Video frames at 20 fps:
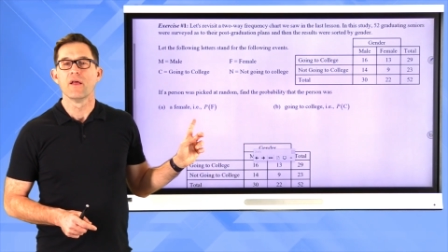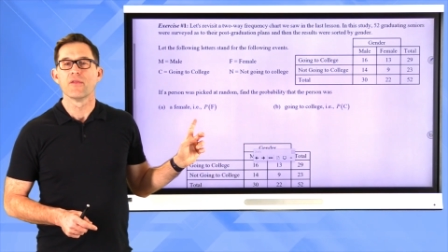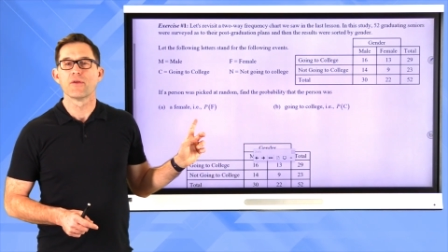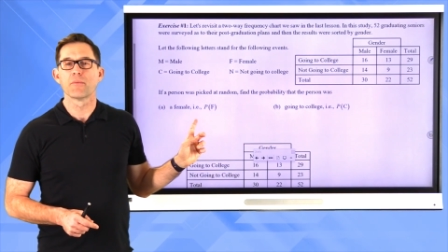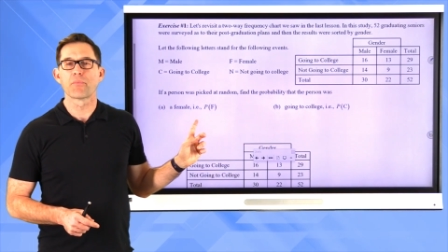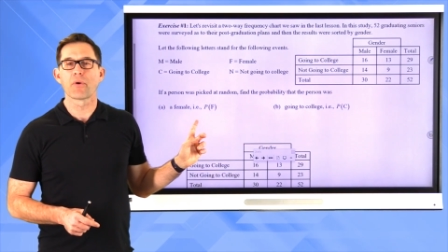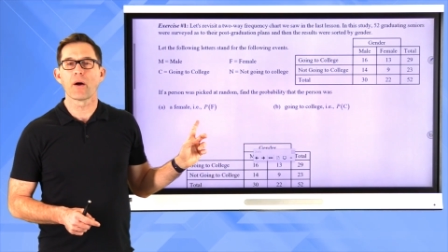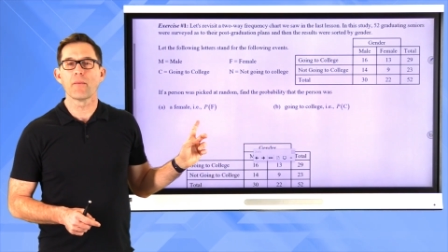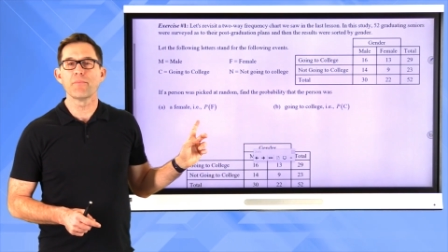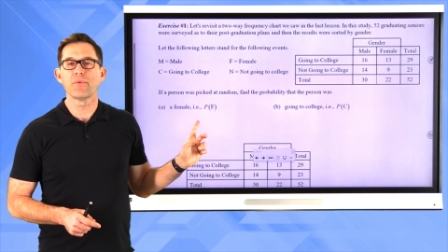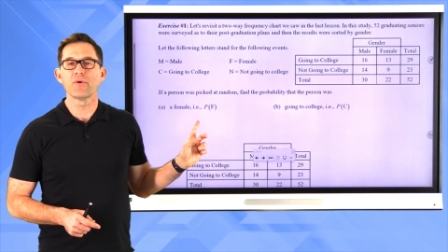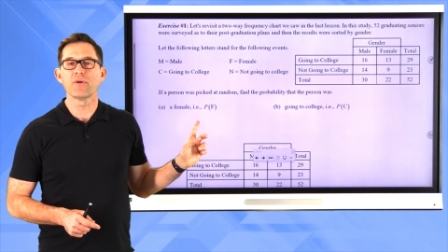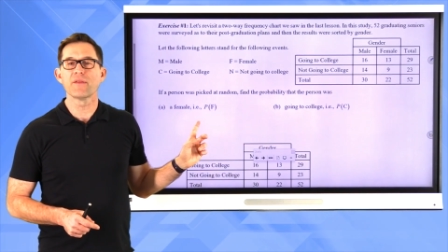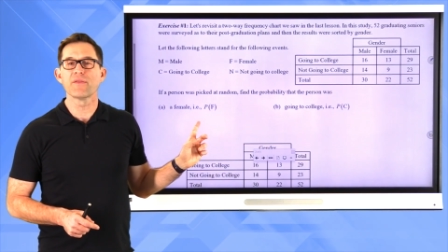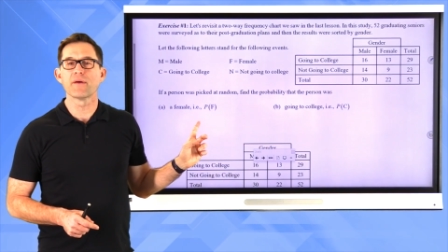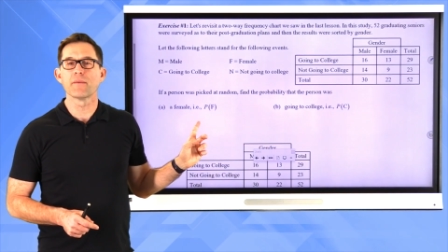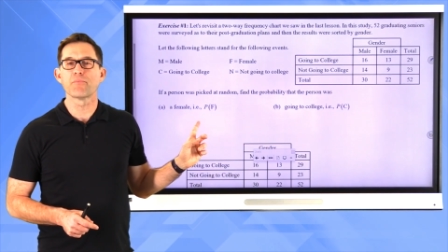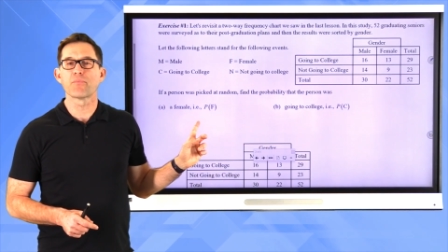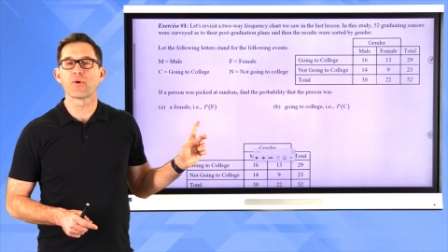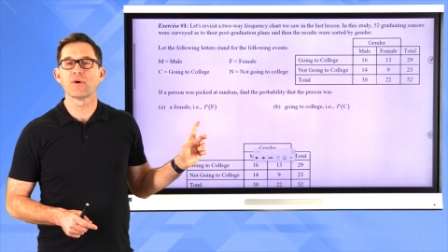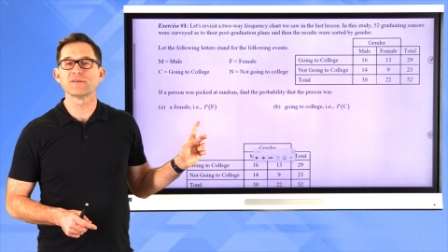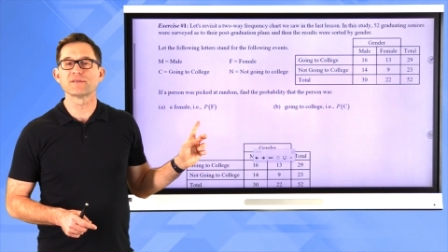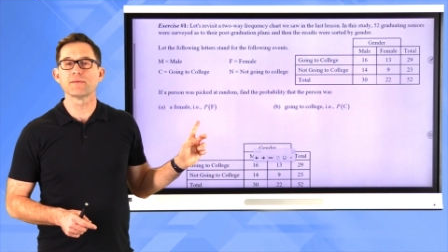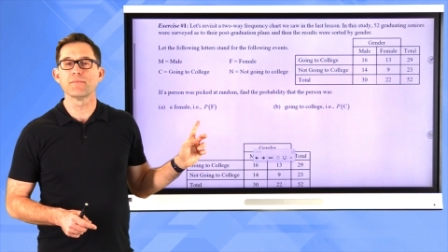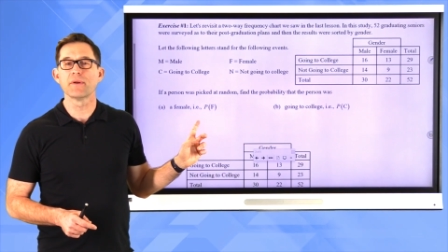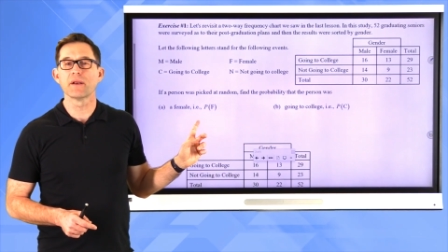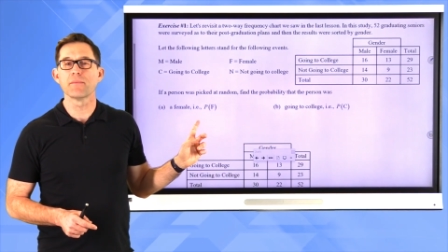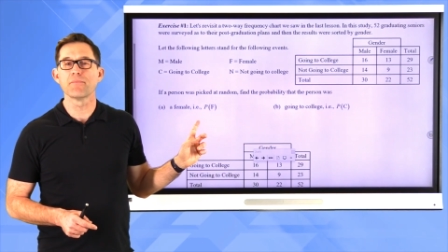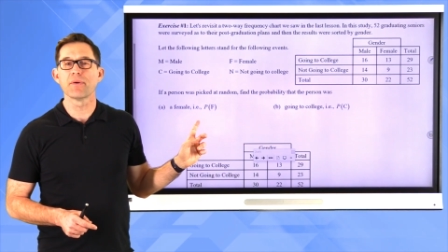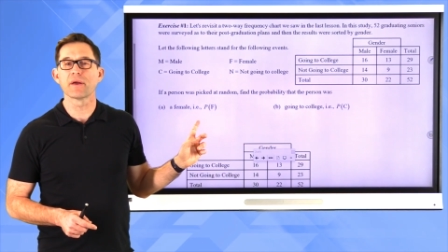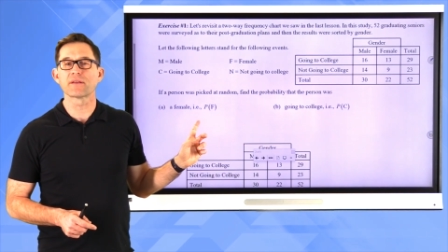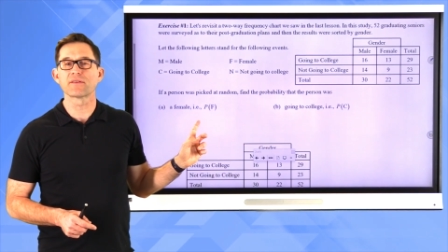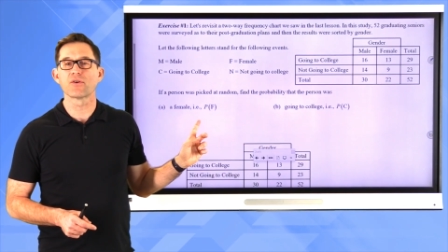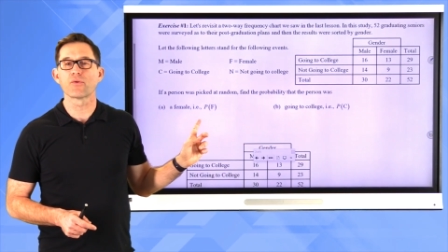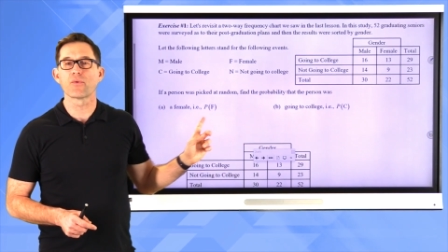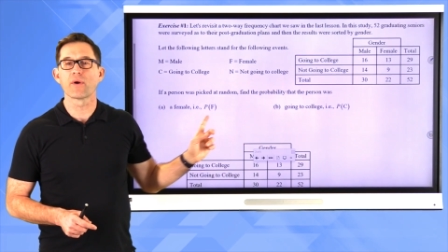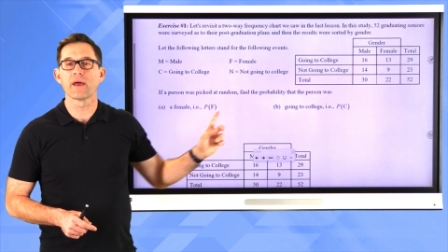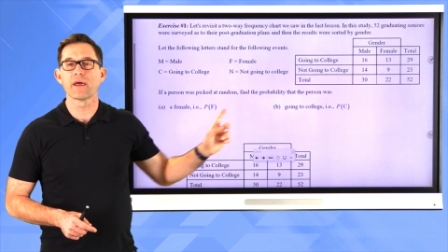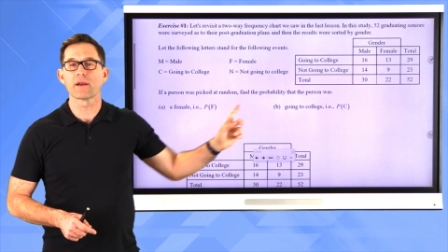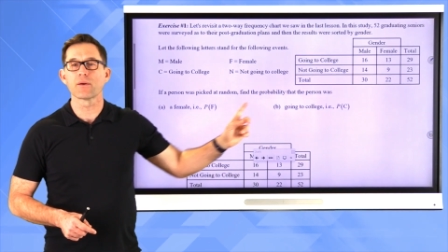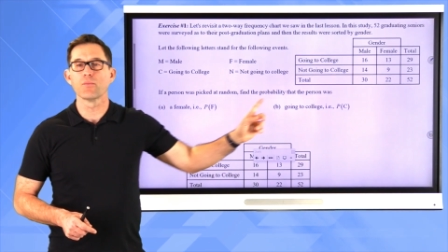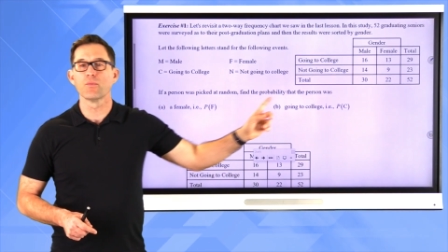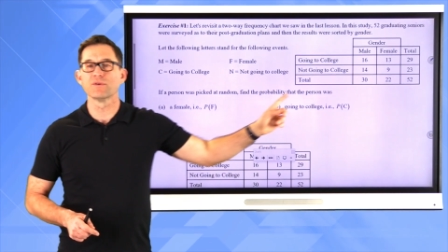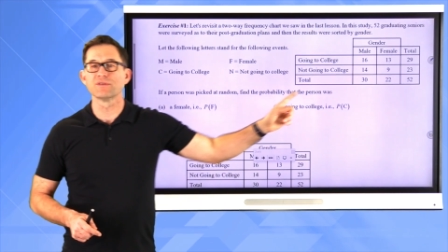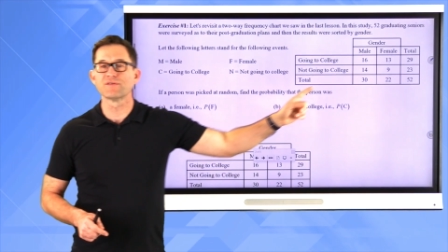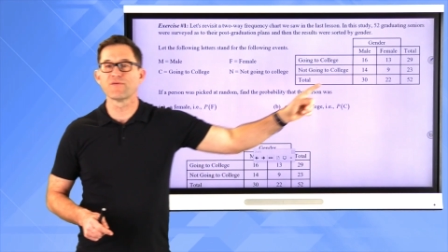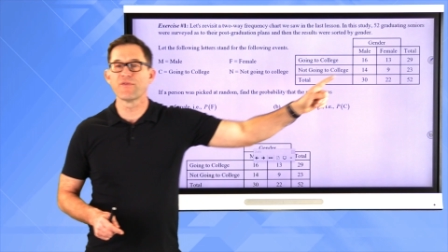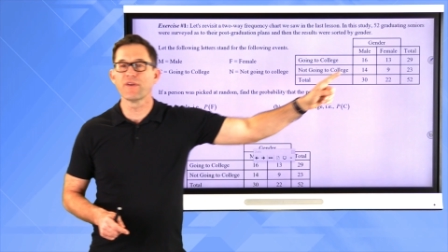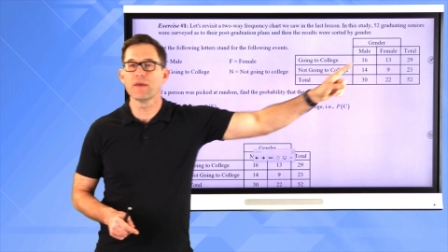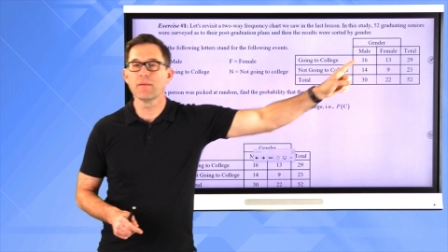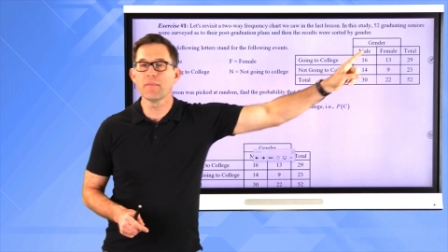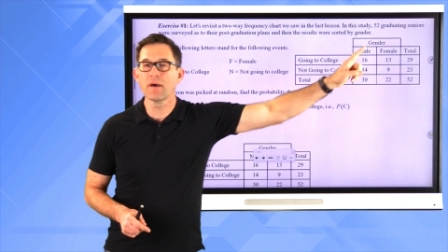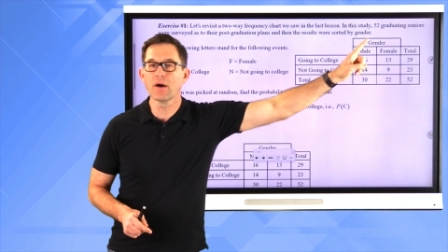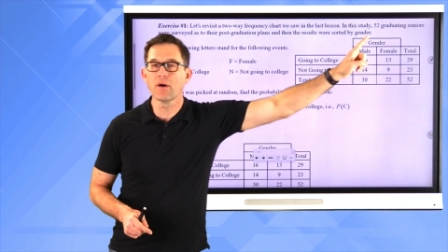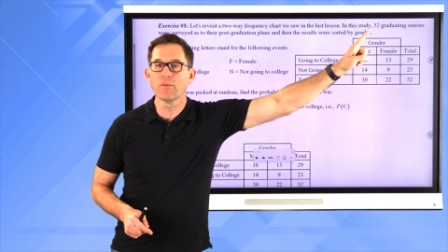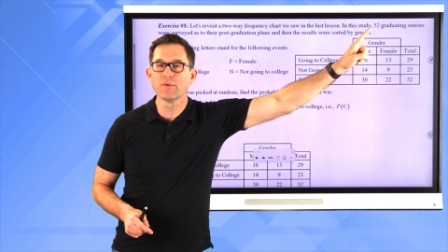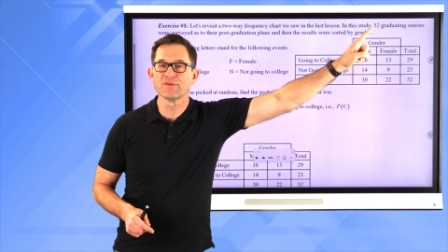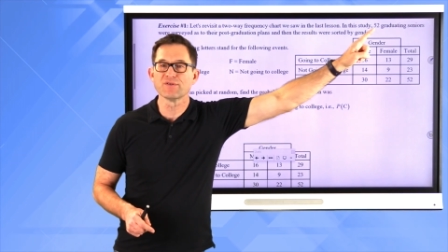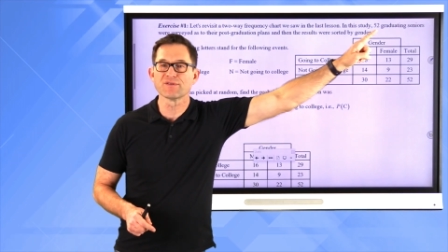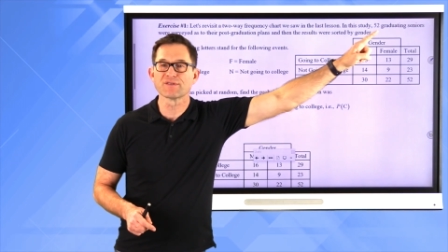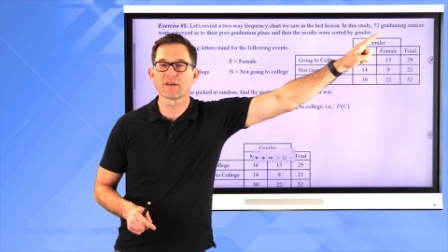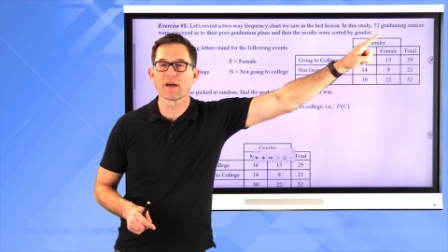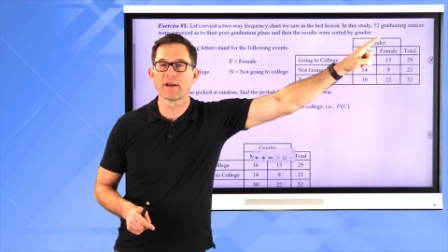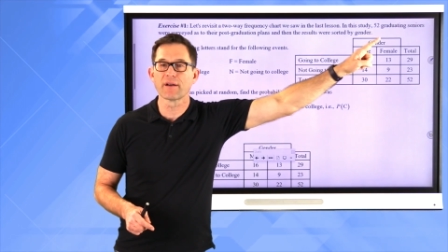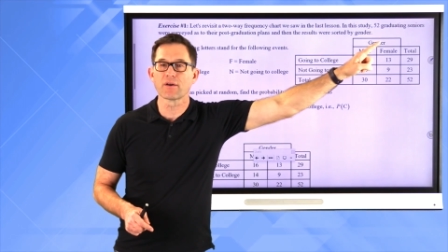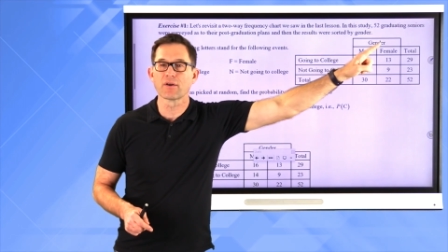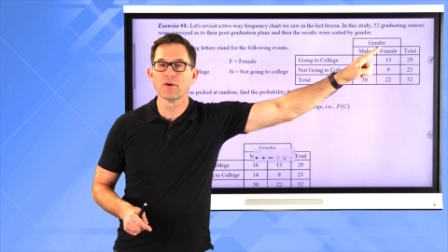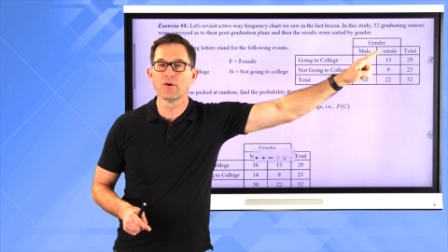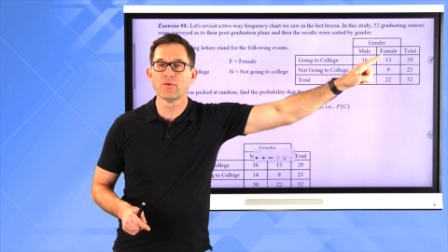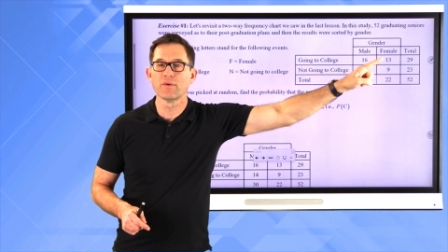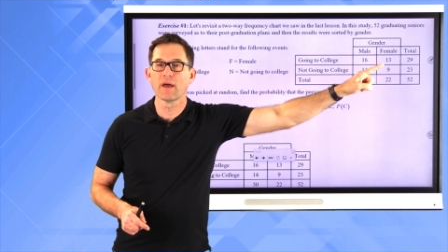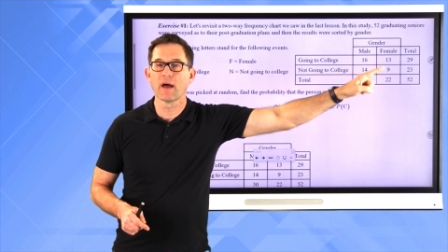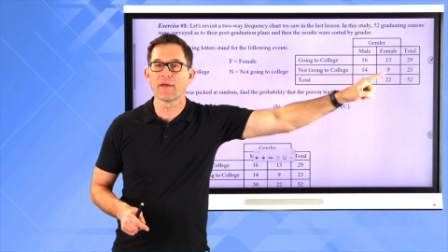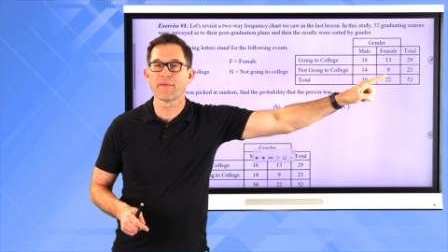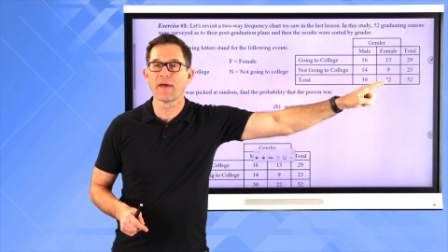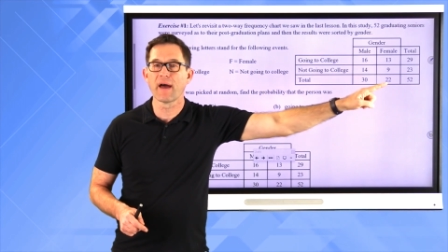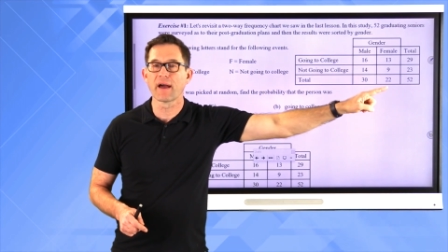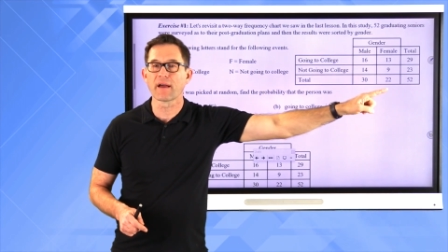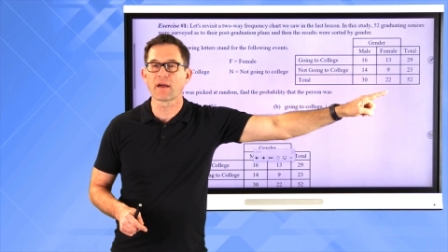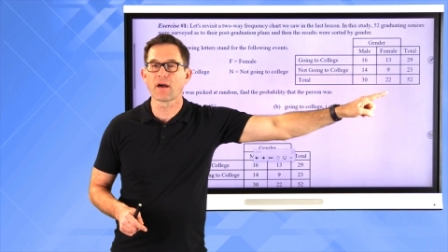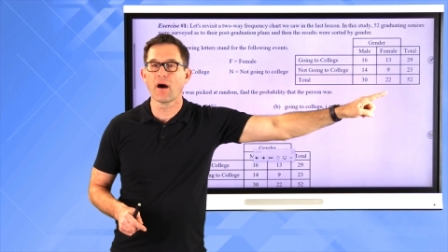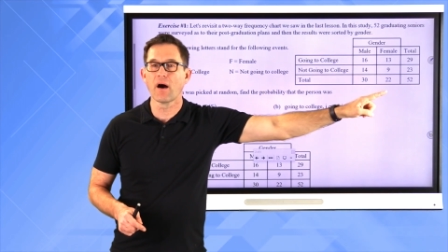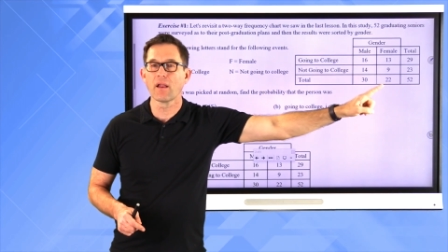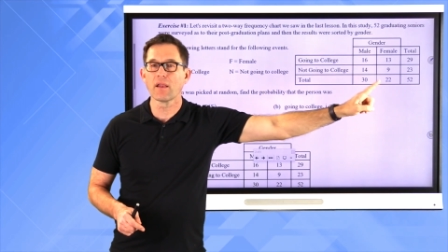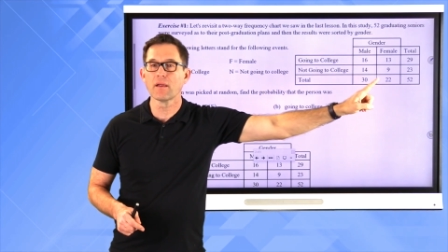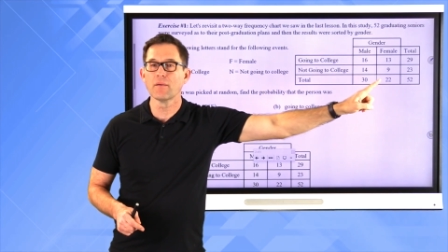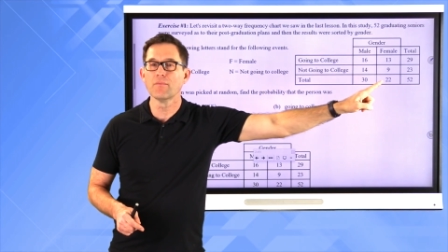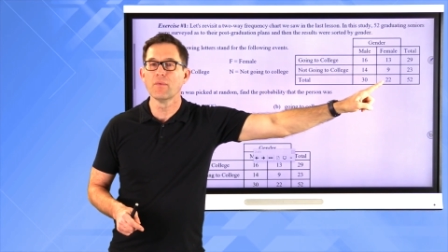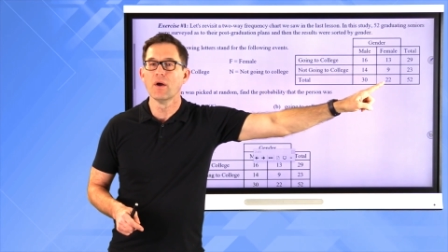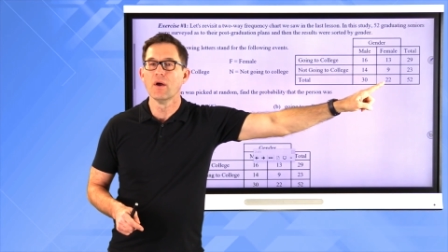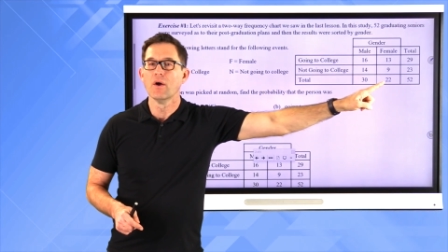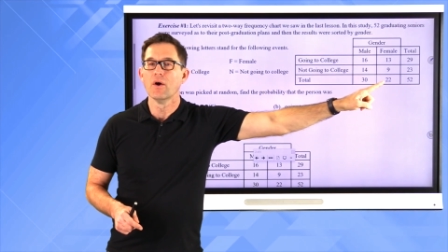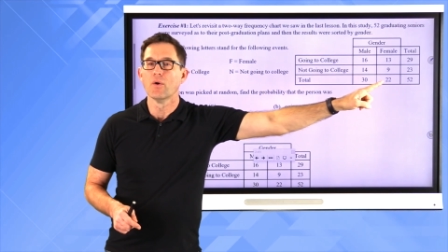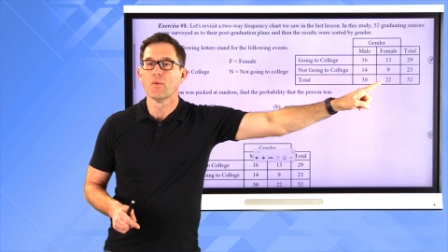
The probability that somebody picked at random was female. We just kind of go down that column.